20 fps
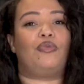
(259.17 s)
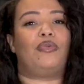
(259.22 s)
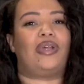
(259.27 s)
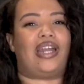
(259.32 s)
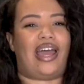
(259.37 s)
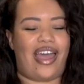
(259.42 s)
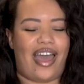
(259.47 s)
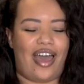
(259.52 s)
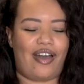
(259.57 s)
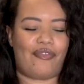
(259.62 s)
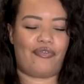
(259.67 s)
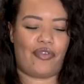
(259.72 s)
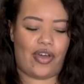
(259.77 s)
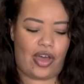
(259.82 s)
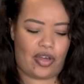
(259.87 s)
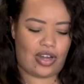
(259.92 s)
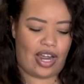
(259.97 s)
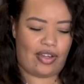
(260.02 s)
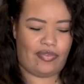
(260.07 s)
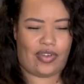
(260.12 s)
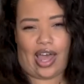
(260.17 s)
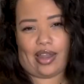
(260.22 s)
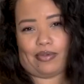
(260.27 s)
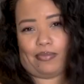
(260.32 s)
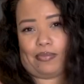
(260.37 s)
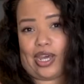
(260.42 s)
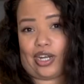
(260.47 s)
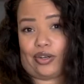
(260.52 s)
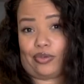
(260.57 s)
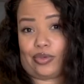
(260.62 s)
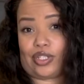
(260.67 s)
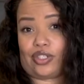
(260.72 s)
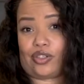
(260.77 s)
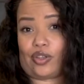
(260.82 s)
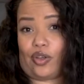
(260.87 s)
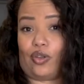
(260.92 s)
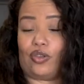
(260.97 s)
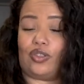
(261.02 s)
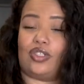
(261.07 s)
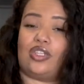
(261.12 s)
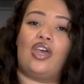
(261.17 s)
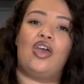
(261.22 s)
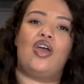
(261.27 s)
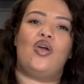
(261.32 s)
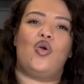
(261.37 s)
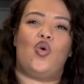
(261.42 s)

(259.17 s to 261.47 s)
but I have found I've gotten better results